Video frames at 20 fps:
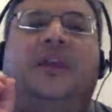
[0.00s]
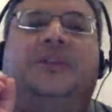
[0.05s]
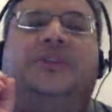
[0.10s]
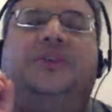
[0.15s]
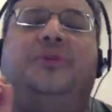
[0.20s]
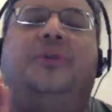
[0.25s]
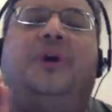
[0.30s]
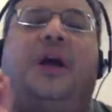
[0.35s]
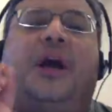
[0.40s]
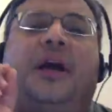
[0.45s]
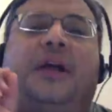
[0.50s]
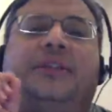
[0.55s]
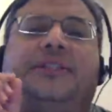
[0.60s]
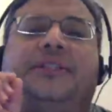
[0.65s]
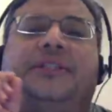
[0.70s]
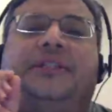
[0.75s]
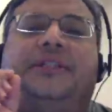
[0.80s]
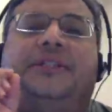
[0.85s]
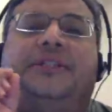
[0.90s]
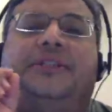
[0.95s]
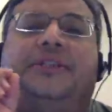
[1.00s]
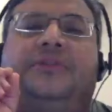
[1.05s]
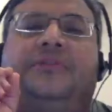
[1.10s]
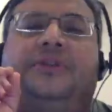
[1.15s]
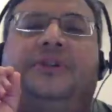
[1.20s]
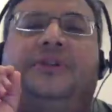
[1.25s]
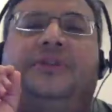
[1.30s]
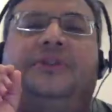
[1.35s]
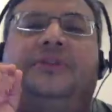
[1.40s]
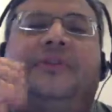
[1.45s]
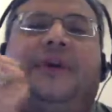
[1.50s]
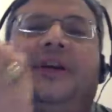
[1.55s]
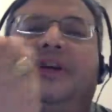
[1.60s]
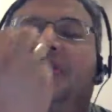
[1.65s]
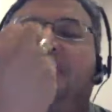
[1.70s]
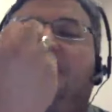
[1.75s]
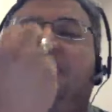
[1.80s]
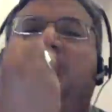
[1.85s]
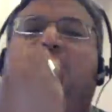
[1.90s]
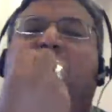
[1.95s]
So consonants are produced by
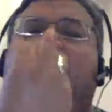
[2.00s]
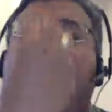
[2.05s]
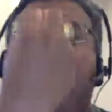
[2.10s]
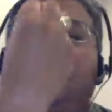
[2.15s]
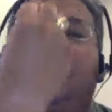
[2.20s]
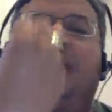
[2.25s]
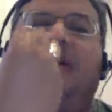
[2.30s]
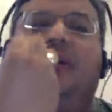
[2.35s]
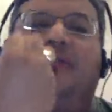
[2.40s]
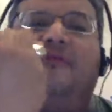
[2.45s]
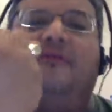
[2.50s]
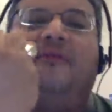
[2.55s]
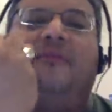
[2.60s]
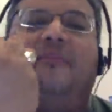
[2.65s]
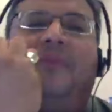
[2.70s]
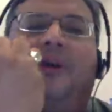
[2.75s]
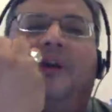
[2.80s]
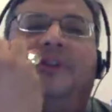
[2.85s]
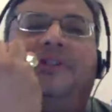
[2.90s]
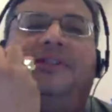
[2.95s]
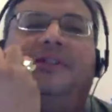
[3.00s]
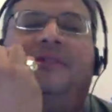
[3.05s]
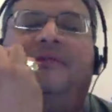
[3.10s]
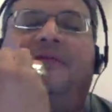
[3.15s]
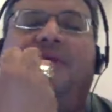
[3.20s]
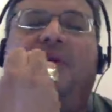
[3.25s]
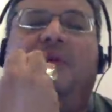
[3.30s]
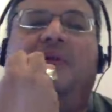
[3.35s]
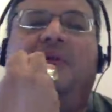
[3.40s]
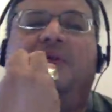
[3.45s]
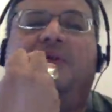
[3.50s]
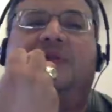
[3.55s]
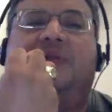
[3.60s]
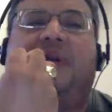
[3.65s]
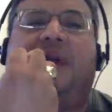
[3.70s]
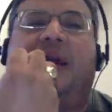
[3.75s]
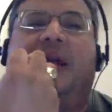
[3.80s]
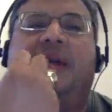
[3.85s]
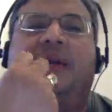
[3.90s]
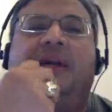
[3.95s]
constricting different parts of the vocal
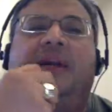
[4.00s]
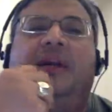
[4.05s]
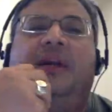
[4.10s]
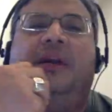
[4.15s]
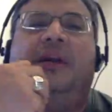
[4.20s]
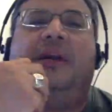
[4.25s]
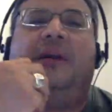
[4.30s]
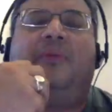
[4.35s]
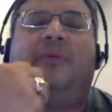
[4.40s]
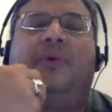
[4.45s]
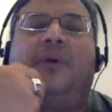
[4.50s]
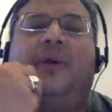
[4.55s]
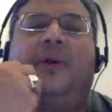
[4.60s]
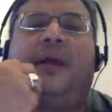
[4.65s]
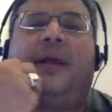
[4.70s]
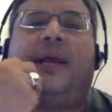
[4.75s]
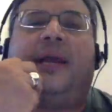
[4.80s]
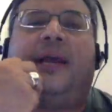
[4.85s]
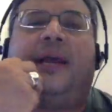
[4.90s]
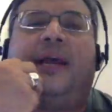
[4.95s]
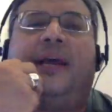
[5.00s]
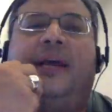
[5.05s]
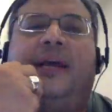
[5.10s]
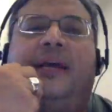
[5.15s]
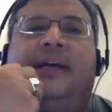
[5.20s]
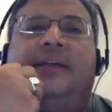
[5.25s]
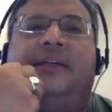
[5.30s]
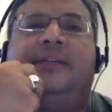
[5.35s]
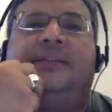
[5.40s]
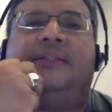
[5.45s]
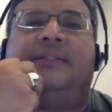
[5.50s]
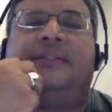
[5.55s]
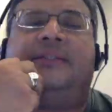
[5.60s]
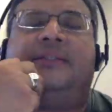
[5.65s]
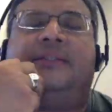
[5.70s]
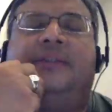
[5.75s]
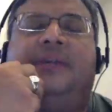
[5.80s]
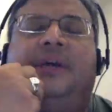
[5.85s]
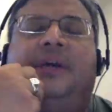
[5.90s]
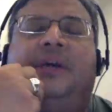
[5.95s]
tract,
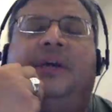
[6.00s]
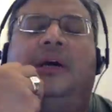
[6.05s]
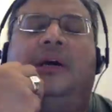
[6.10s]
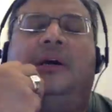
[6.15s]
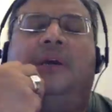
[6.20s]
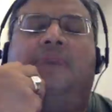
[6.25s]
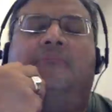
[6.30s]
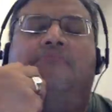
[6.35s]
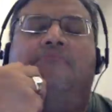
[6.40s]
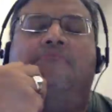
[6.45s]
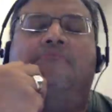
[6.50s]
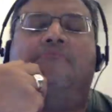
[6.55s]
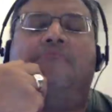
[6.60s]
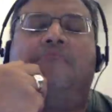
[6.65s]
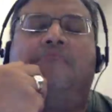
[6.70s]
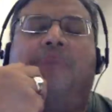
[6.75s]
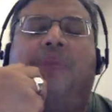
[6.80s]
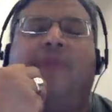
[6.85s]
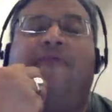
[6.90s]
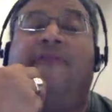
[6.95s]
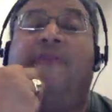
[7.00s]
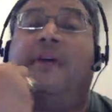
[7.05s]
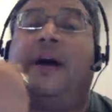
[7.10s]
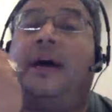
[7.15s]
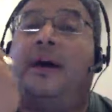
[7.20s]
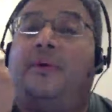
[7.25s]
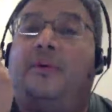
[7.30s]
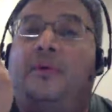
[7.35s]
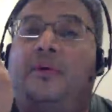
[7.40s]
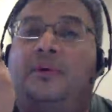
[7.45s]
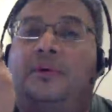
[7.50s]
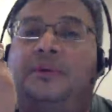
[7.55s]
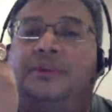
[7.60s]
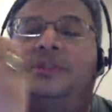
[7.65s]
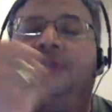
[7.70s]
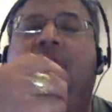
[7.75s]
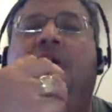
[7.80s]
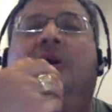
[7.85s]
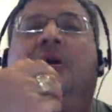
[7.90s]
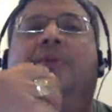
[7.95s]
whereas
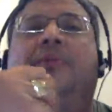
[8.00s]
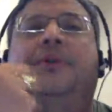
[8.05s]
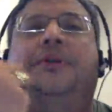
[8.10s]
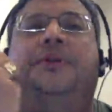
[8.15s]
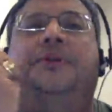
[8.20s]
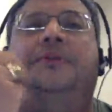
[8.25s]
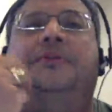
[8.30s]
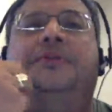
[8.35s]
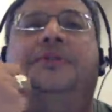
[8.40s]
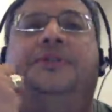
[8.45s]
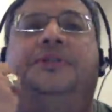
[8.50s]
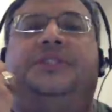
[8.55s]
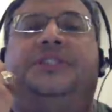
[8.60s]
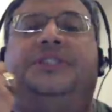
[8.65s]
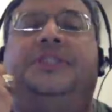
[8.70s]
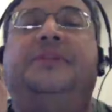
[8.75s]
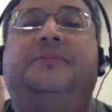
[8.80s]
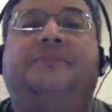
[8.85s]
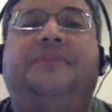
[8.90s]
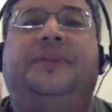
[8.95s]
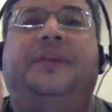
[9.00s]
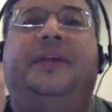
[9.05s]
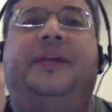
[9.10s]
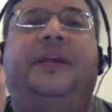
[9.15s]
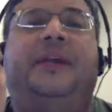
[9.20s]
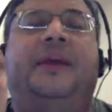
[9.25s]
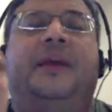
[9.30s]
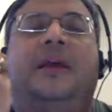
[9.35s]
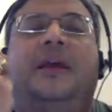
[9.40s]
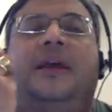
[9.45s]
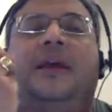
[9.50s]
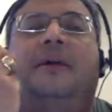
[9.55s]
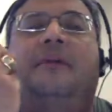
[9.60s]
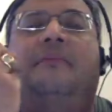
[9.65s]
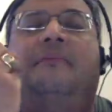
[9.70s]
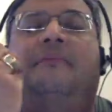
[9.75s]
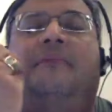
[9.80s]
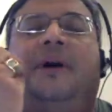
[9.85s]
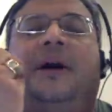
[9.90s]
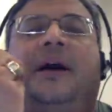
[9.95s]
vowels are produced simply
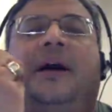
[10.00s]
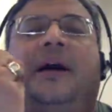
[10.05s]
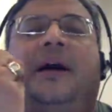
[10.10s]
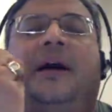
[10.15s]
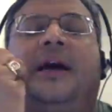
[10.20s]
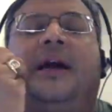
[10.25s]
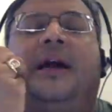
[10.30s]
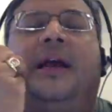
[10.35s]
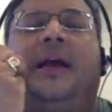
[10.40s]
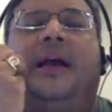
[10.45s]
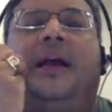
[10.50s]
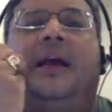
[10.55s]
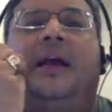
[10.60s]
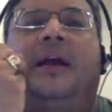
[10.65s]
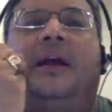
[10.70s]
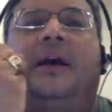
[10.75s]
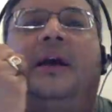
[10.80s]
by